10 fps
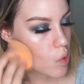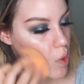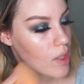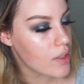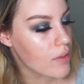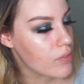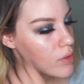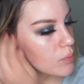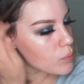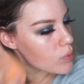I
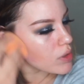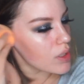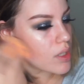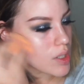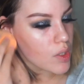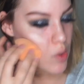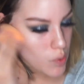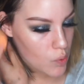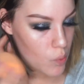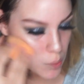never really like
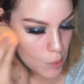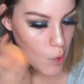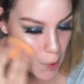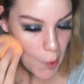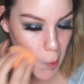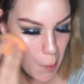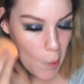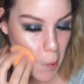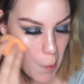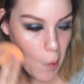use a
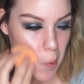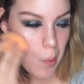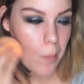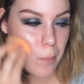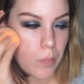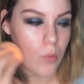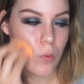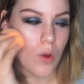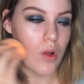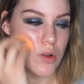
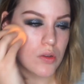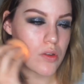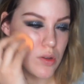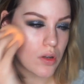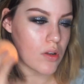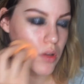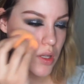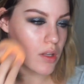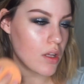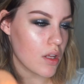bronzer,
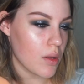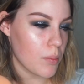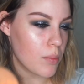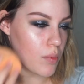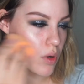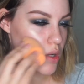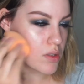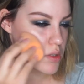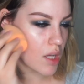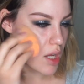like a
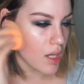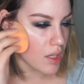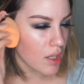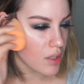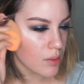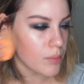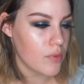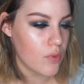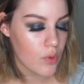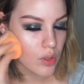bronze highlighter
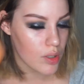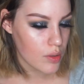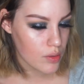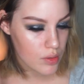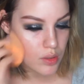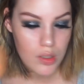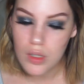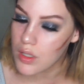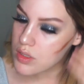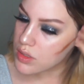before,
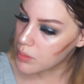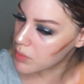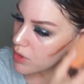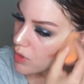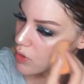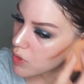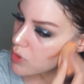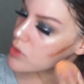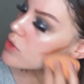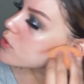so I'm
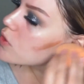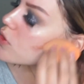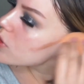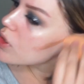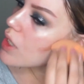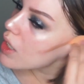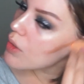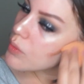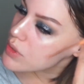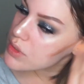curious to see
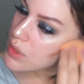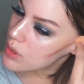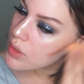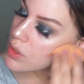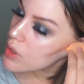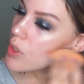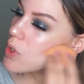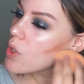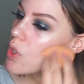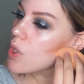how it's gonna look
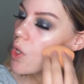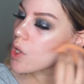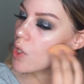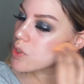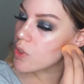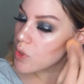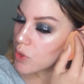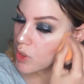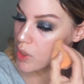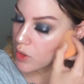
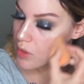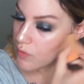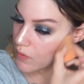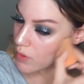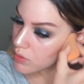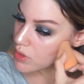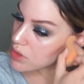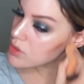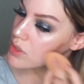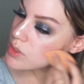underneath the
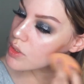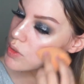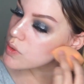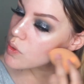foundation.